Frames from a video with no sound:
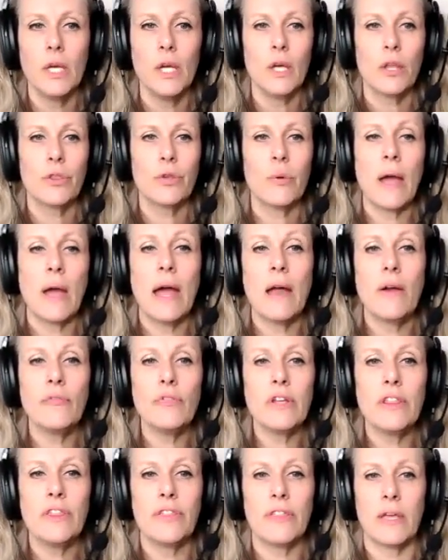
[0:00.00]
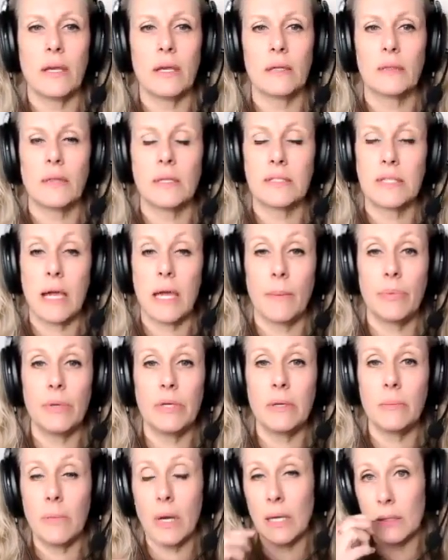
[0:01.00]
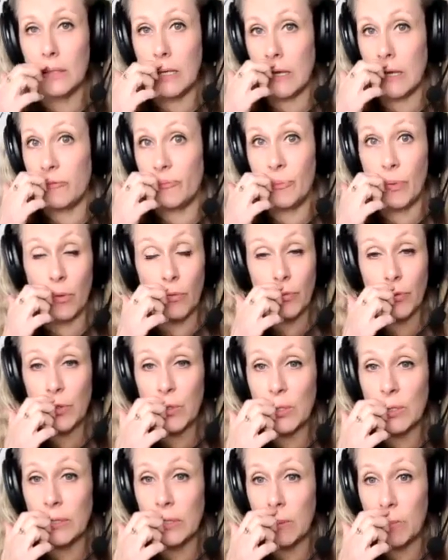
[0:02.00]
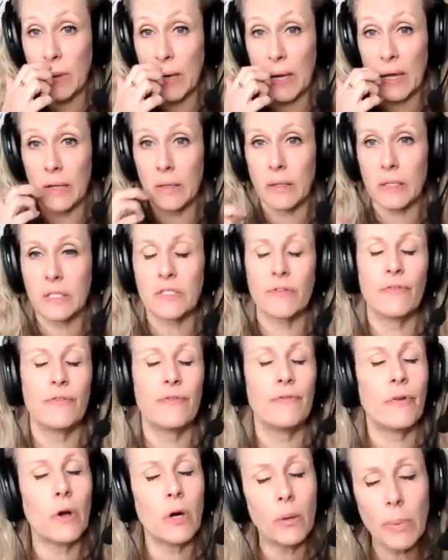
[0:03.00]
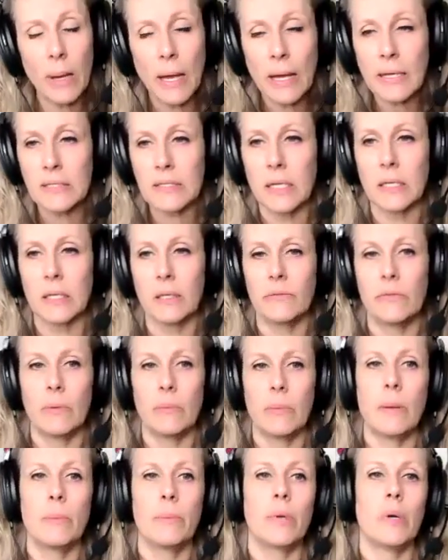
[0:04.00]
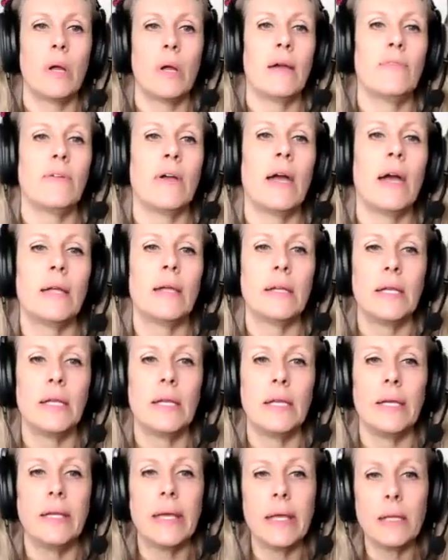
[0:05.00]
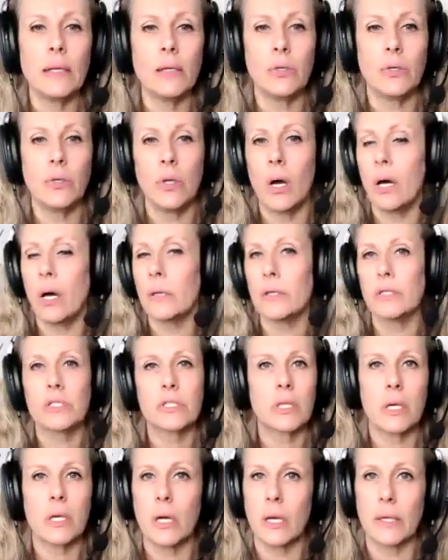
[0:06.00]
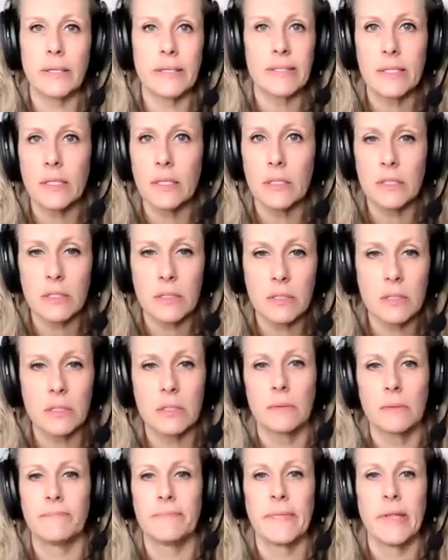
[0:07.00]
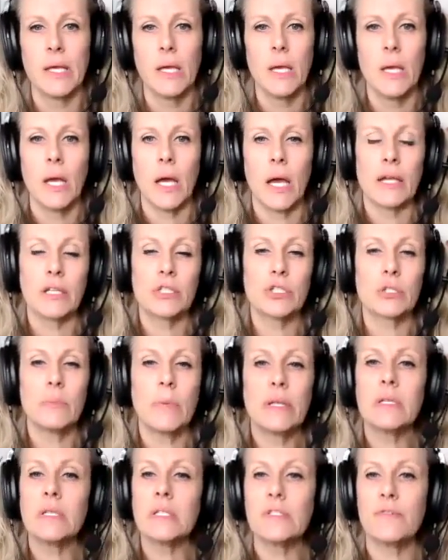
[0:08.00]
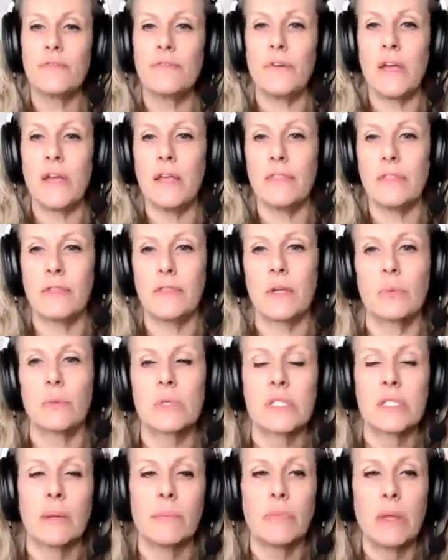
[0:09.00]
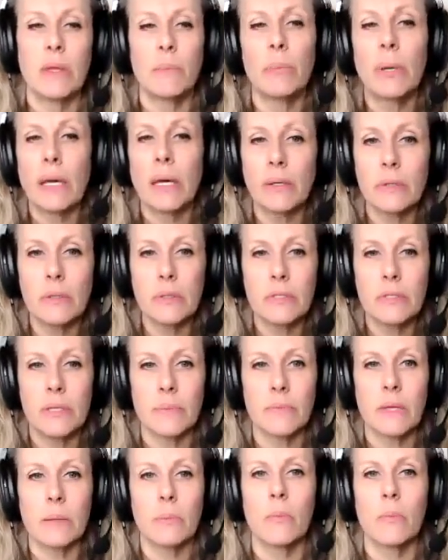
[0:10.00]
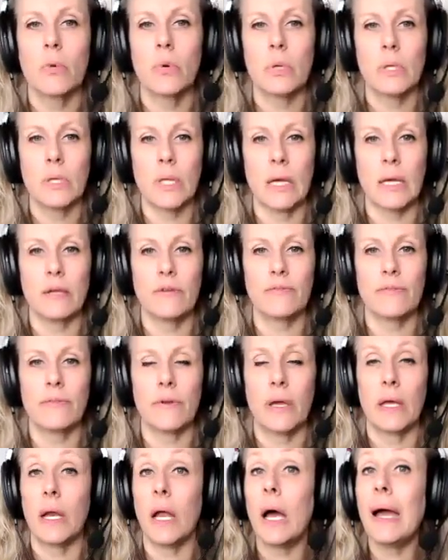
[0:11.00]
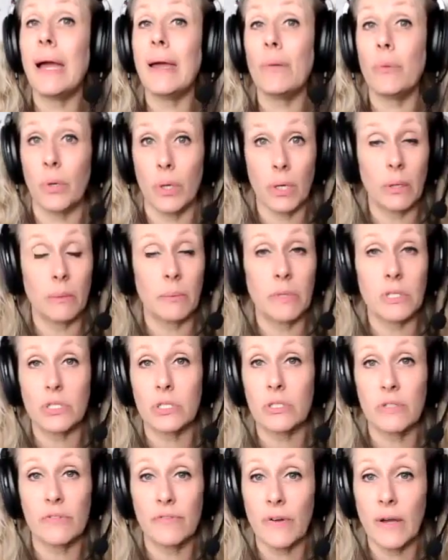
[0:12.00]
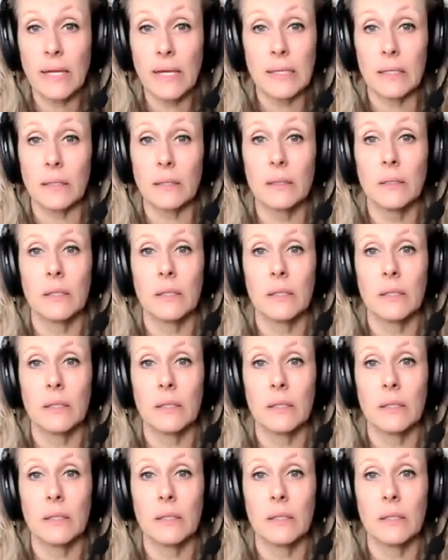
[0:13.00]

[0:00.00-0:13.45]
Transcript: Through everything that's happened in my life, both the good and the bad, as far back as I can remember, I've had an innate knowledge that God exists. I had tremendous faith that there was something better, something more in life, and I went on a mission to find it.